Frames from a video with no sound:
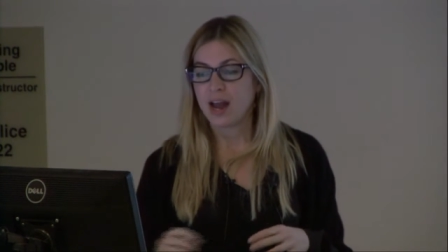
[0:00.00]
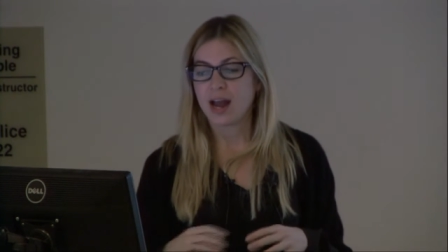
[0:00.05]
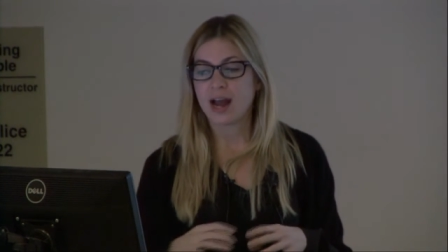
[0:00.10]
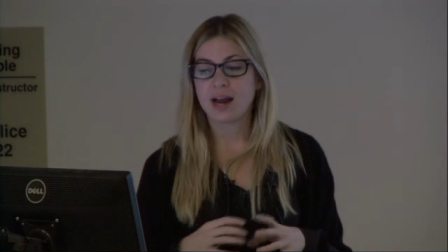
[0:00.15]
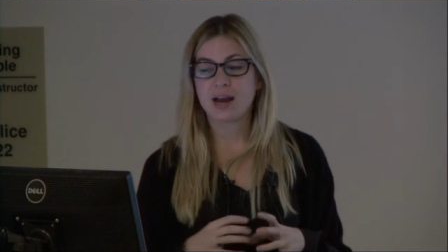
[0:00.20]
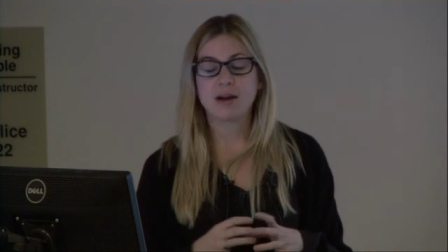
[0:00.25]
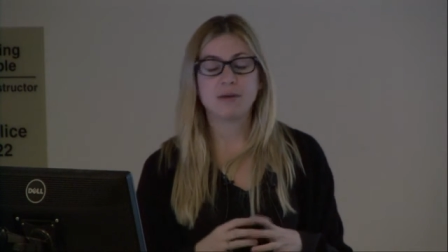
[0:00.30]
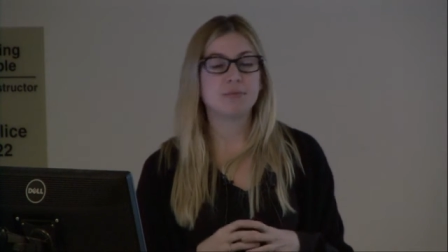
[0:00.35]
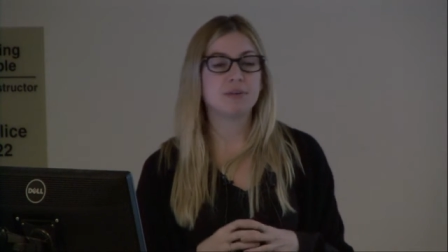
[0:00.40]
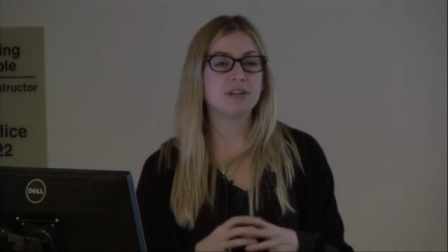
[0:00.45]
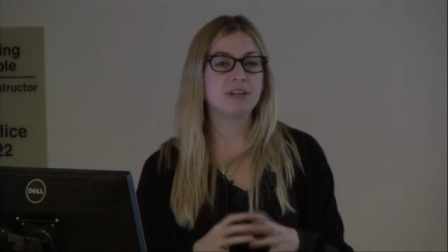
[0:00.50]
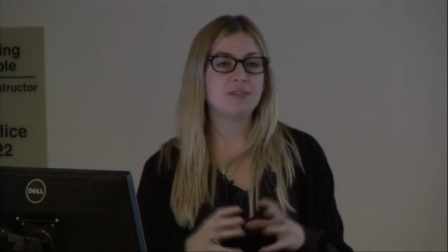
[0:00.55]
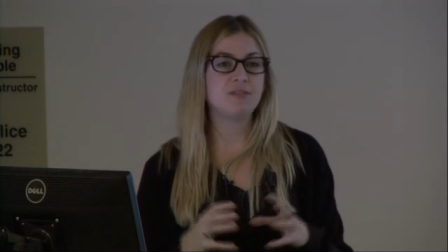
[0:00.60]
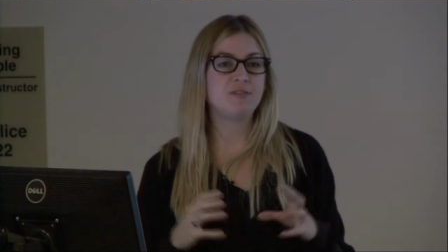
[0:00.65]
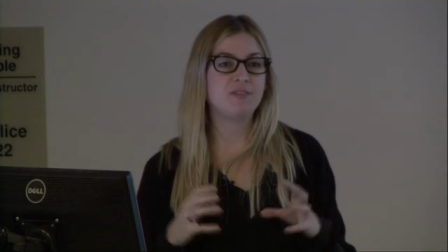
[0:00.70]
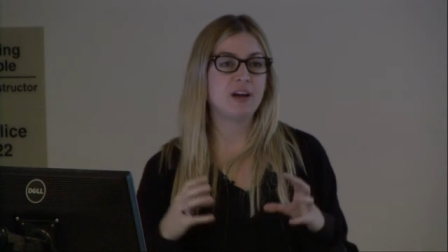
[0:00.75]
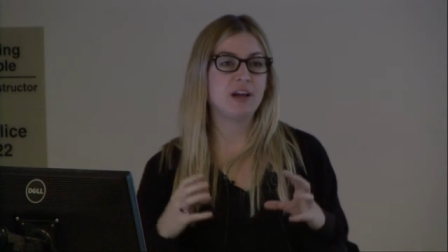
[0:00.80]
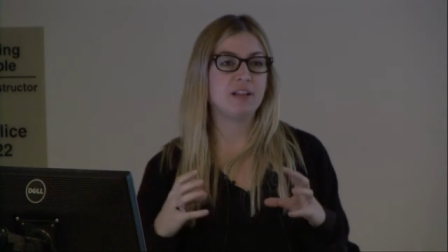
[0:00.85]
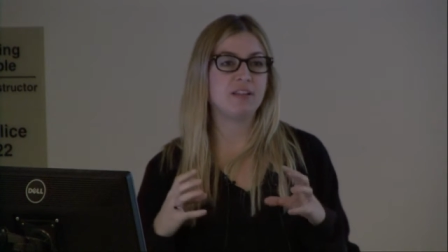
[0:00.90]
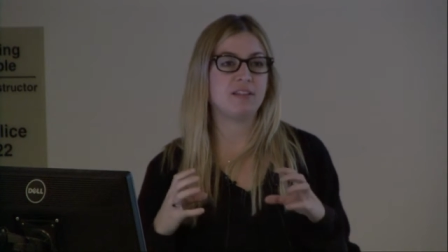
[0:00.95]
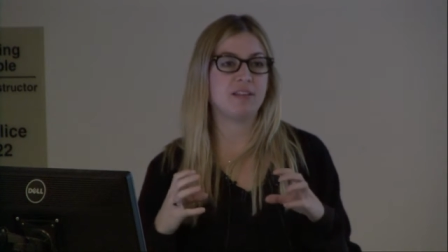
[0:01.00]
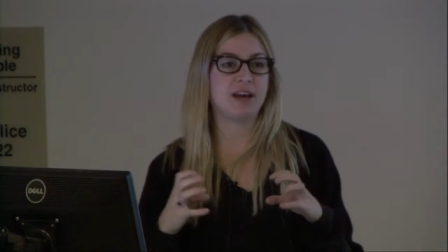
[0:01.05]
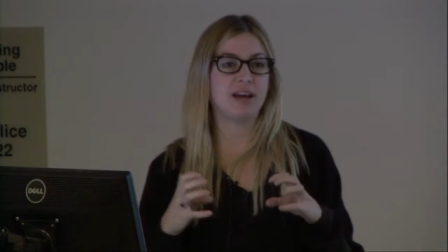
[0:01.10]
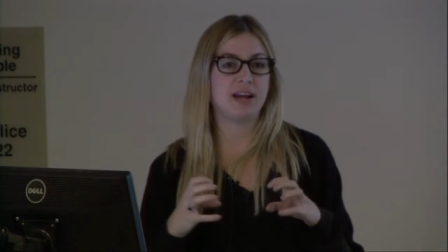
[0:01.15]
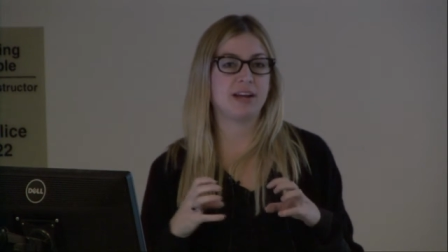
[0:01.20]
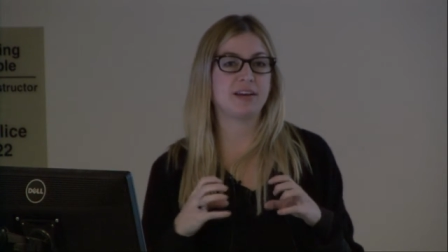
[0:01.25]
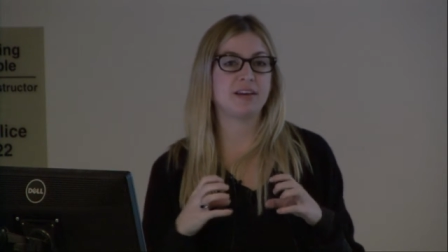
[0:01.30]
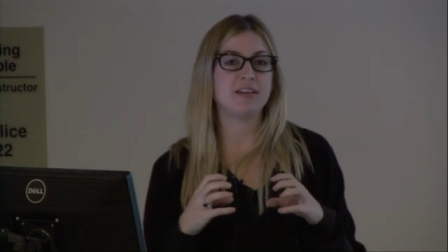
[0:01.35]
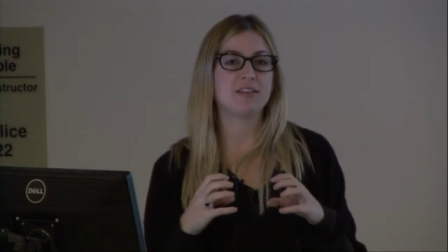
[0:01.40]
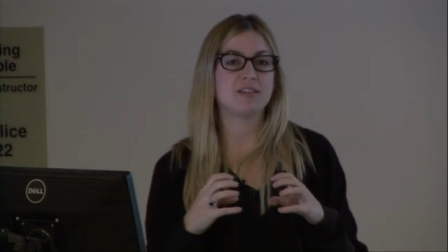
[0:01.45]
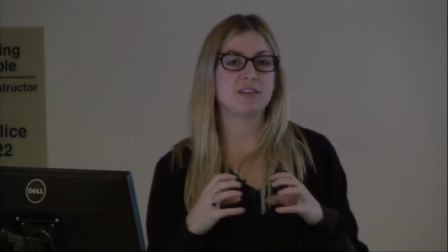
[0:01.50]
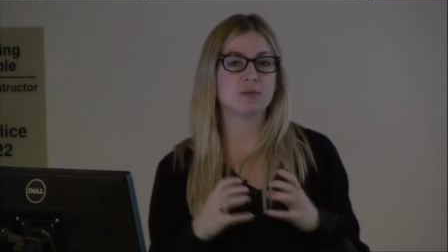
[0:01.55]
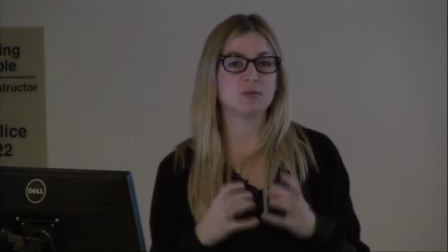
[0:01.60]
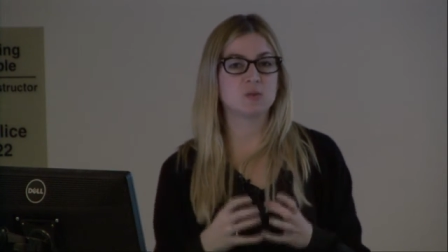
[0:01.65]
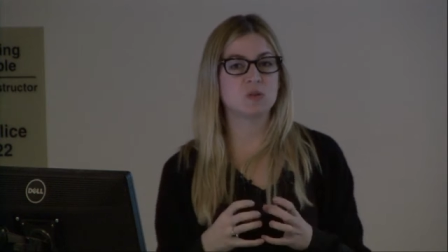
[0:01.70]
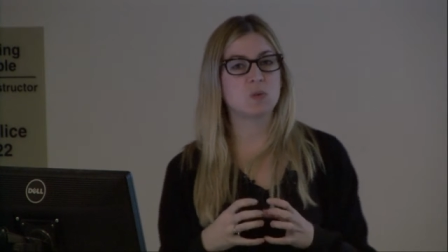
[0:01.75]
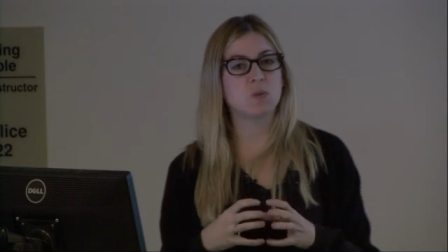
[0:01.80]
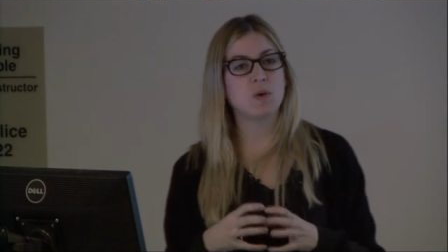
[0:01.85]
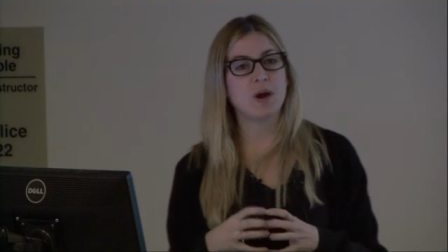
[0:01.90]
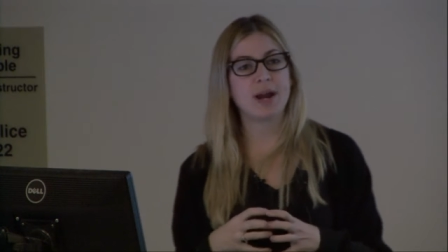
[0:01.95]
and I really felt like there
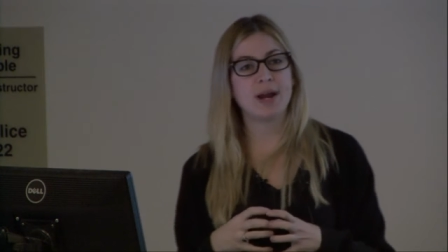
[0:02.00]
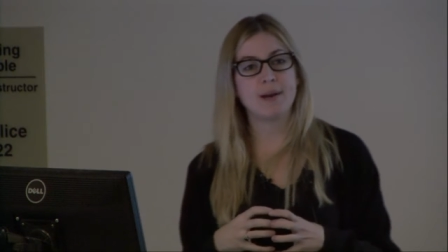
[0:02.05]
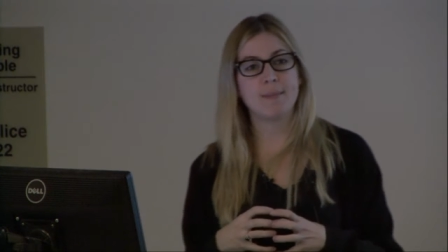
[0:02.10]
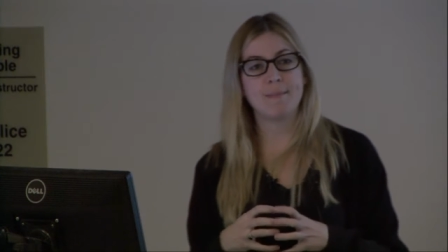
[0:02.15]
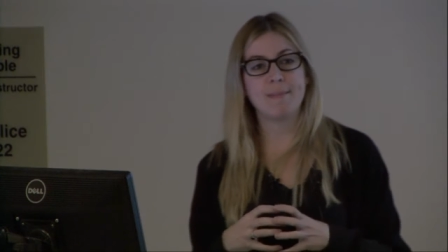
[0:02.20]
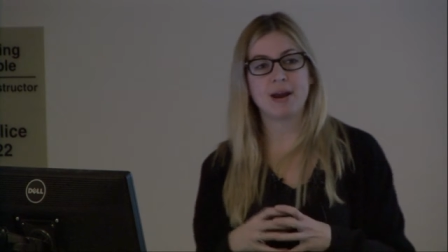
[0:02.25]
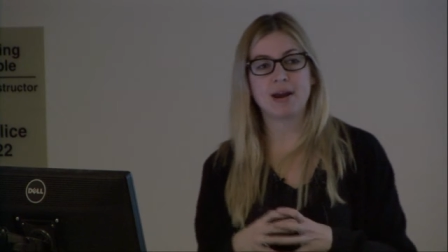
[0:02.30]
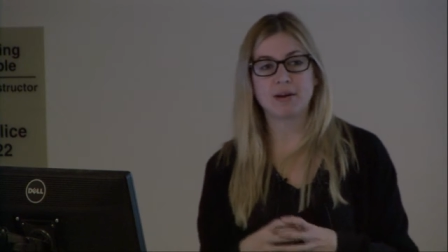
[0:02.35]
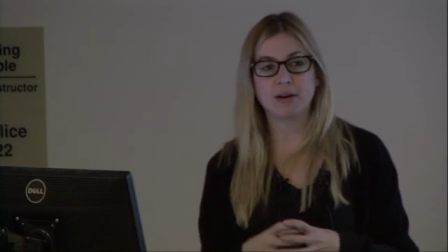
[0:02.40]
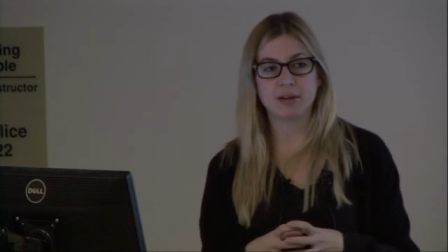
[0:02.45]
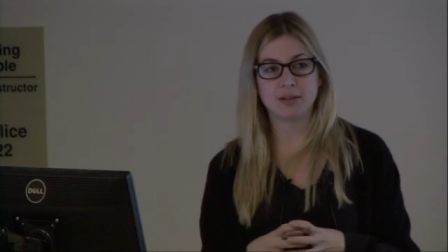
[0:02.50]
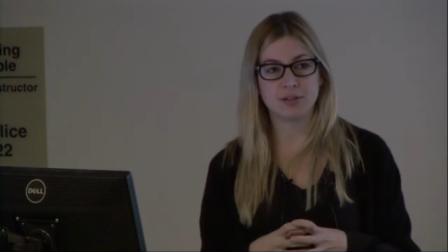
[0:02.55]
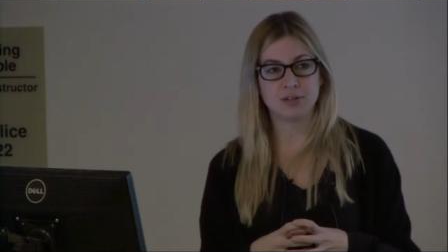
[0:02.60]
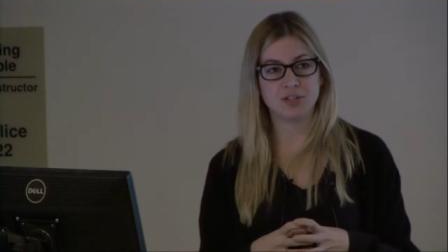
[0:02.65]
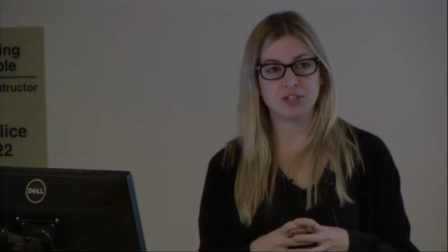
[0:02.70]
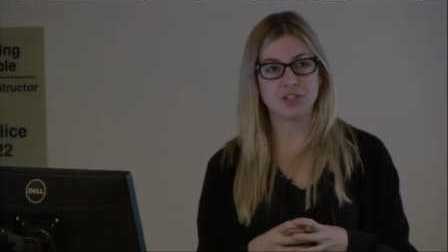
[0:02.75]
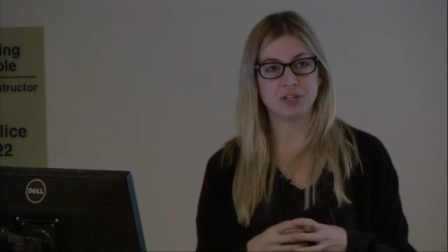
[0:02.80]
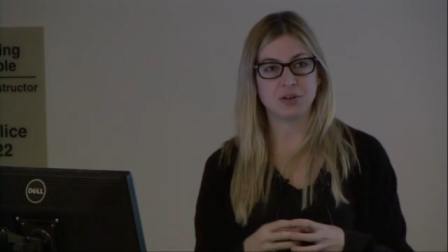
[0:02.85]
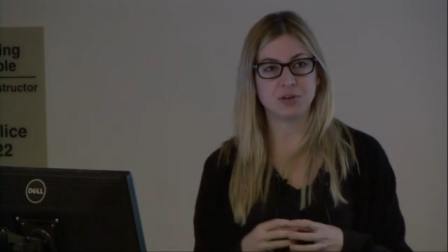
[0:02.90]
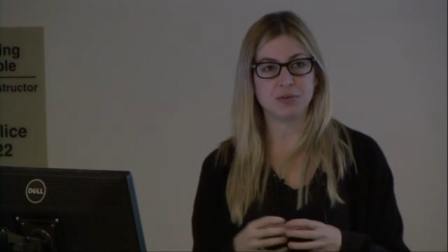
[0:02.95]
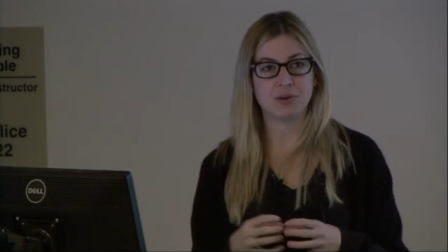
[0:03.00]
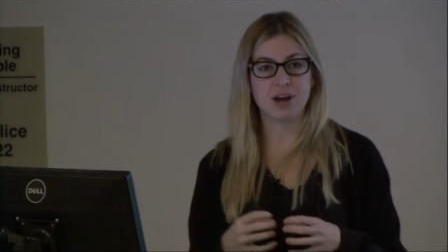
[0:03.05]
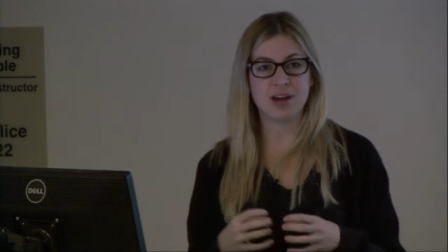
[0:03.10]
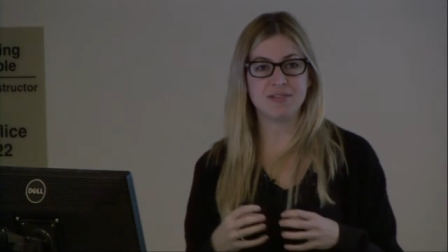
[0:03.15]
was a way to marry the two.